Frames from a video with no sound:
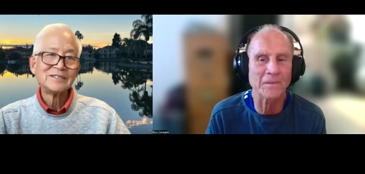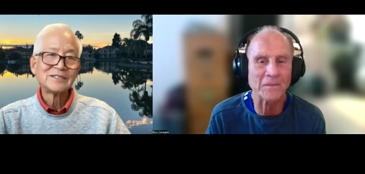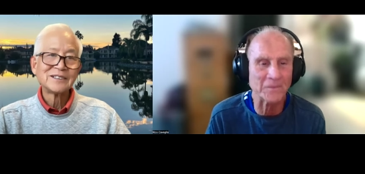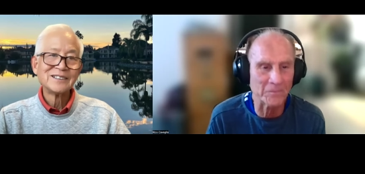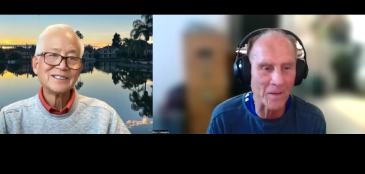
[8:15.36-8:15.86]

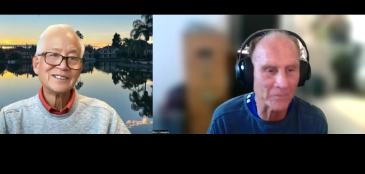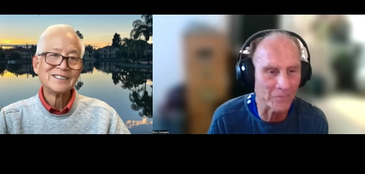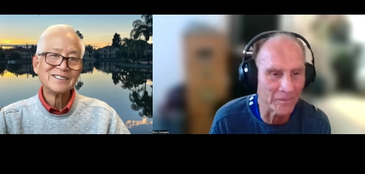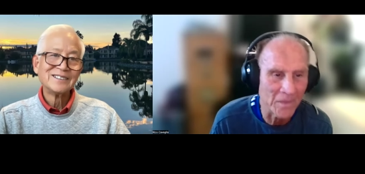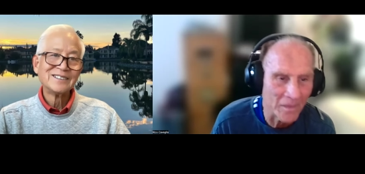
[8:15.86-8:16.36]
Speaker 1: that's a bad
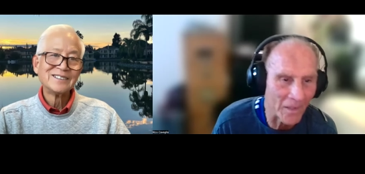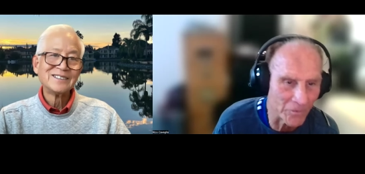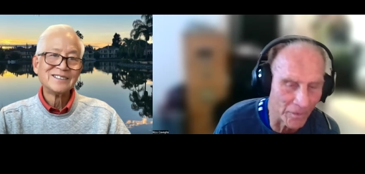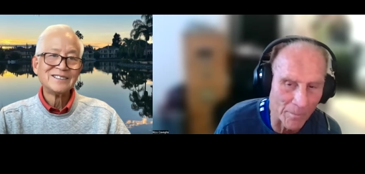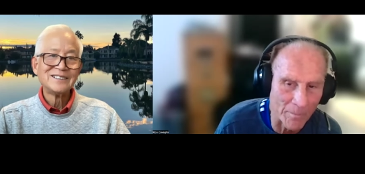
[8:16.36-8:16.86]
one. That's
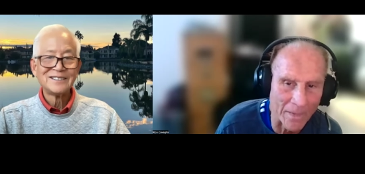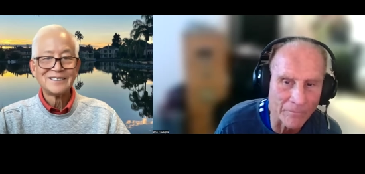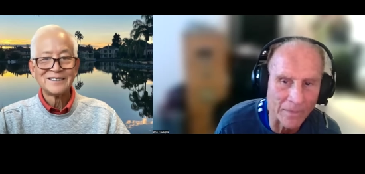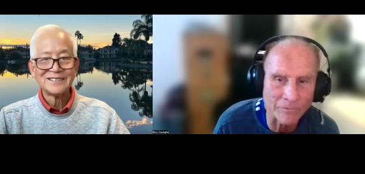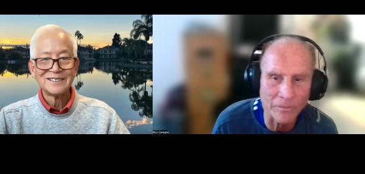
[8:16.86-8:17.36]
really bad.
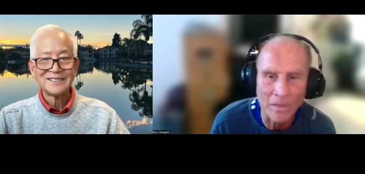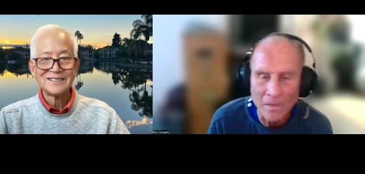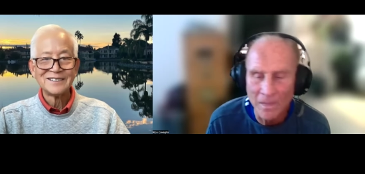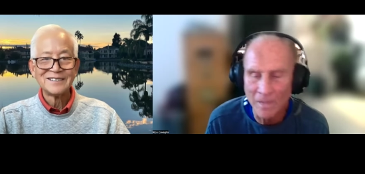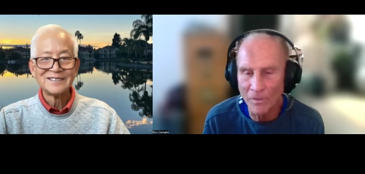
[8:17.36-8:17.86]
If if,
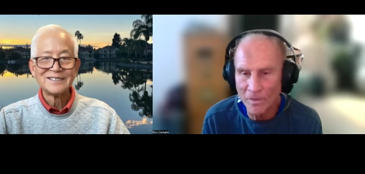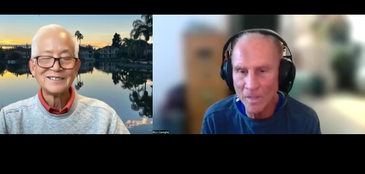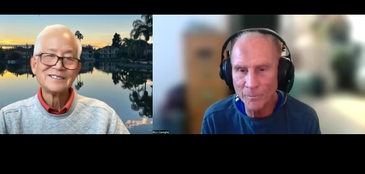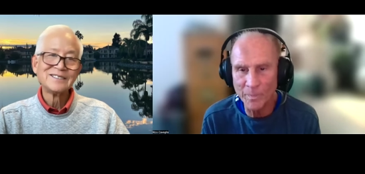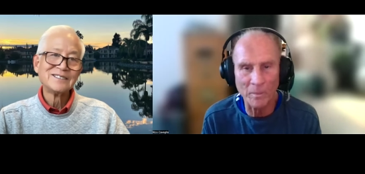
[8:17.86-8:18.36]
if our
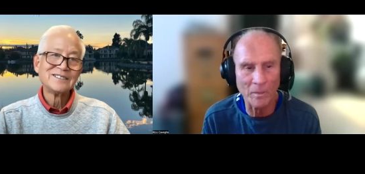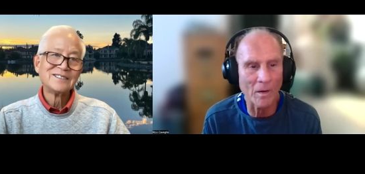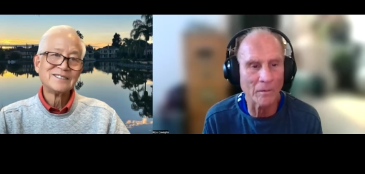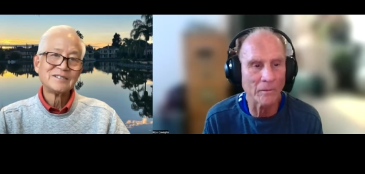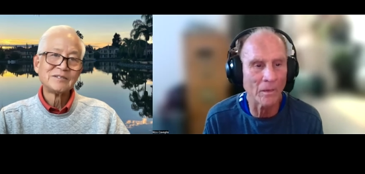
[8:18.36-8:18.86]
young people
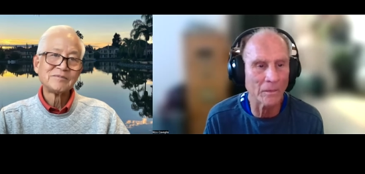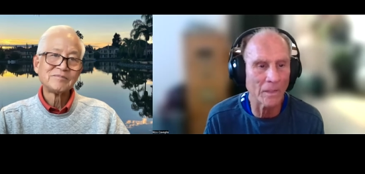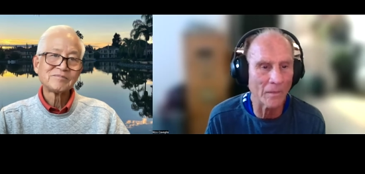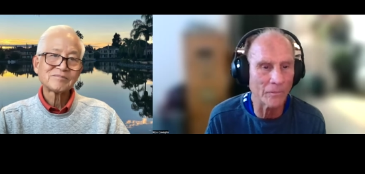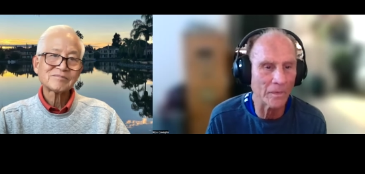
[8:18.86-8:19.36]
aren't, aren't
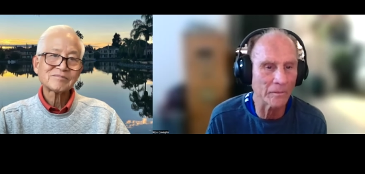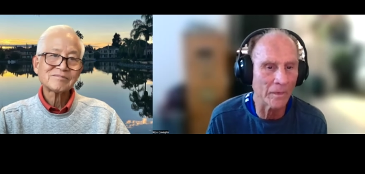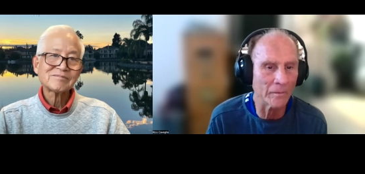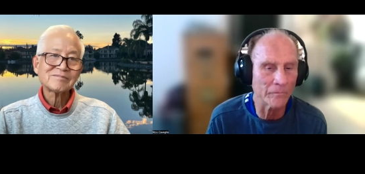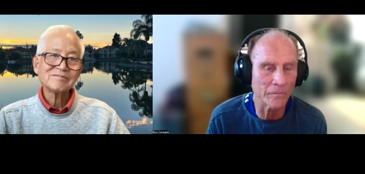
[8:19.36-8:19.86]
healthy and,
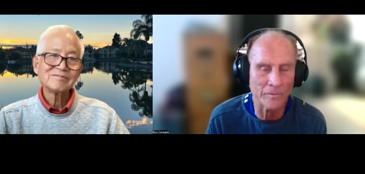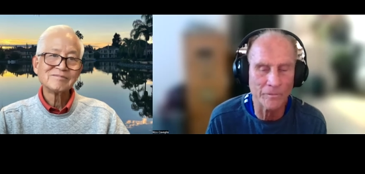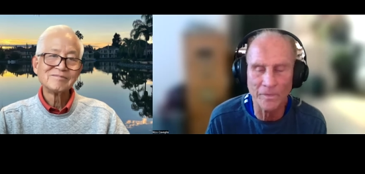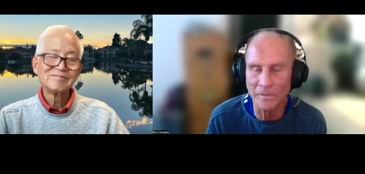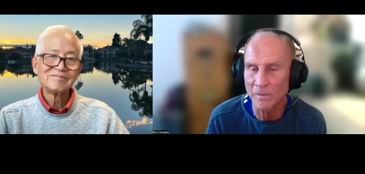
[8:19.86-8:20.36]
and, and
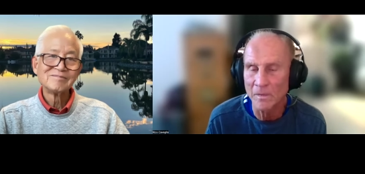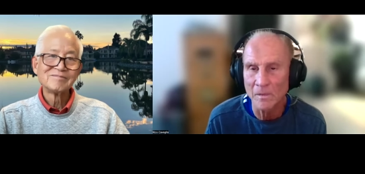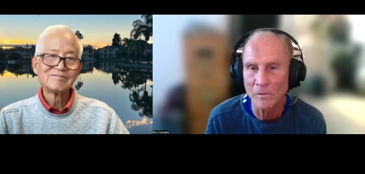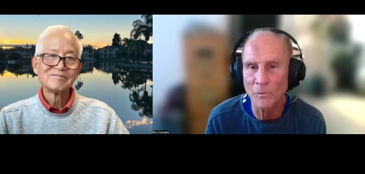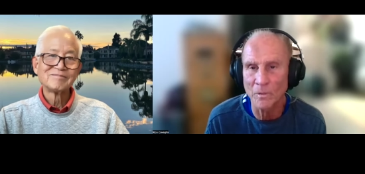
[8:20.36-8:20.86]
fit,
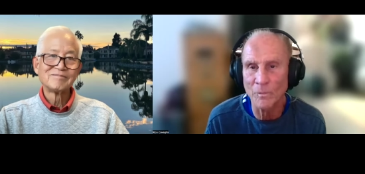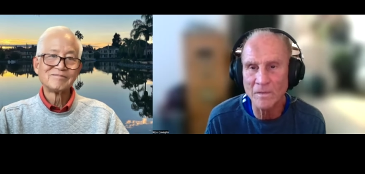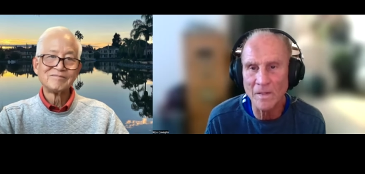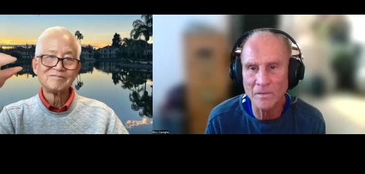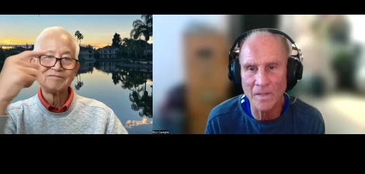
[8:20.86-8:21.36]
what does
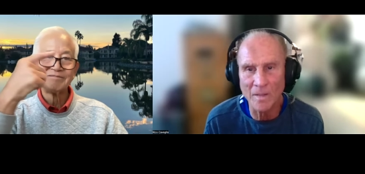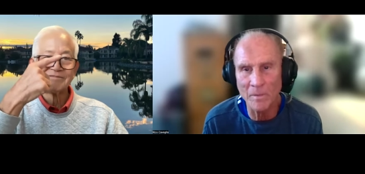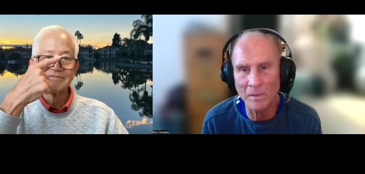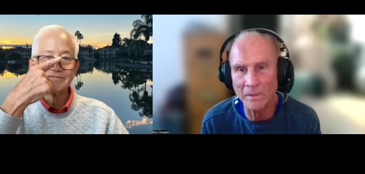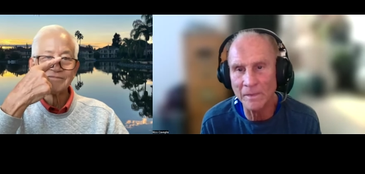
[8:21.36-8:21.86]
that say
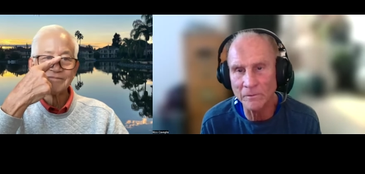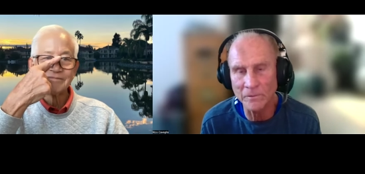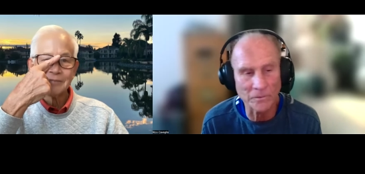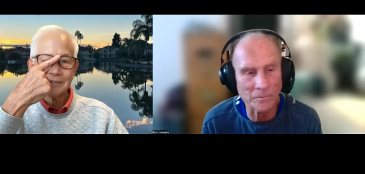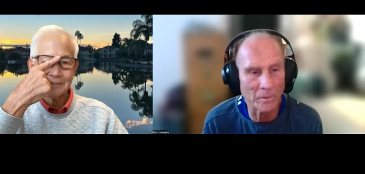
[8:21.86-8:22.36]
about
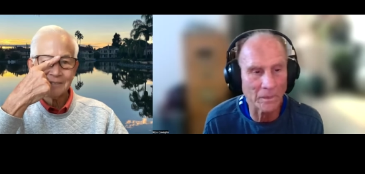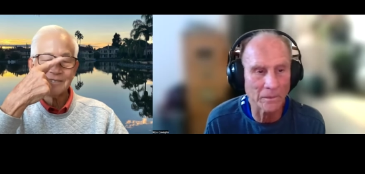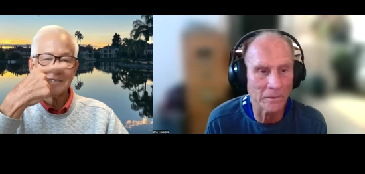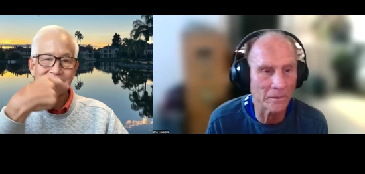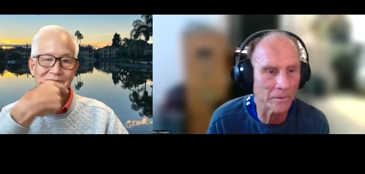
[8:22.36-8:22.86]
elders? My
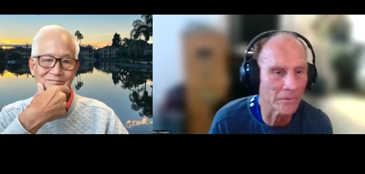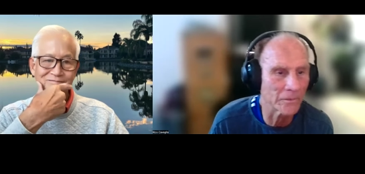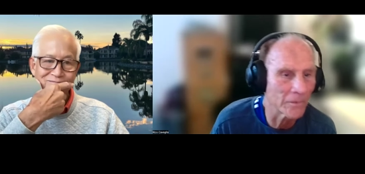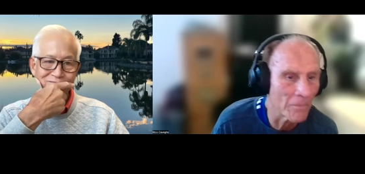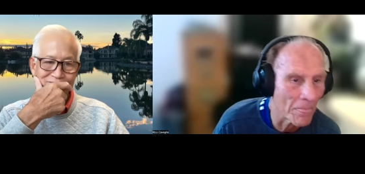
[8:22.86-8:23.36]
goodness.